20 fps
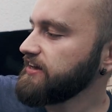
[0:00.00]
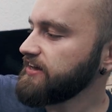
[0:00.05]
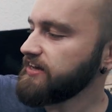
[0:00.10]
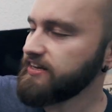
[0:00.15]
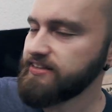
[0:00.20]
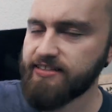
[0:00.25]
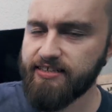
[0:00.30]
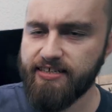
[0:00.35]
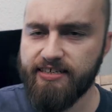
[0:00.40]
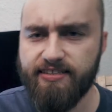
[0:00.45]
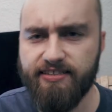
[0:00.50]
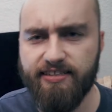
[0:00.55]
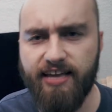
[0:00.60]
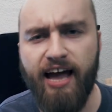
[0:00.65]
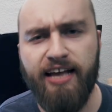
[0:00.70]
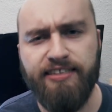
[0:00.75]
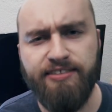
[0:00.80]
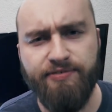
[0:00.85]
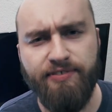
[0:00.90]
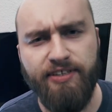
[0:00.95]
it, it
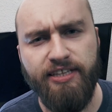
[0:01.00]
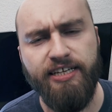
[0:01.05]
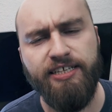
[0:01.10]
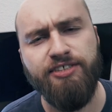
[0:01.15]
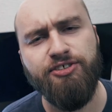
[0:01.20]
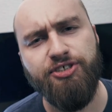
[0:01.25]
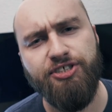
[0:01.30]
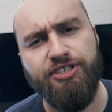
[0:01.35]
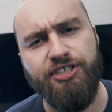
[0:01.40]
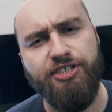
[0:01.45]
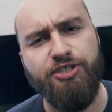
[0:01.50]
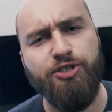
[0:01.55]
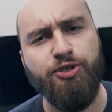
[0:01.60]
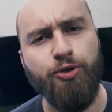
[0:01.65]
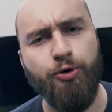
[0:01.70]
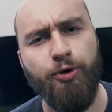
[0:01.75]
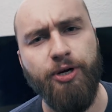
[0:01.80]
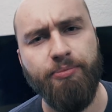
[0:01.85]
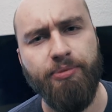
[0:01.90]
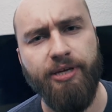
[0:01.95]
has a really interesting
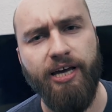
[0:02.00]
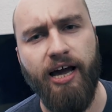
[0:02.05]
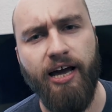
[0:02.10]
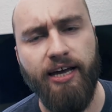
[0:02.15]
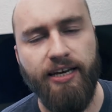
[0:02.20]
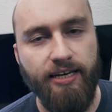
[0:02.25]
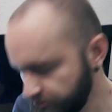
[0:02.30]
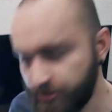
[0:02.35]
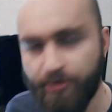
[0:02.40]
story behind it.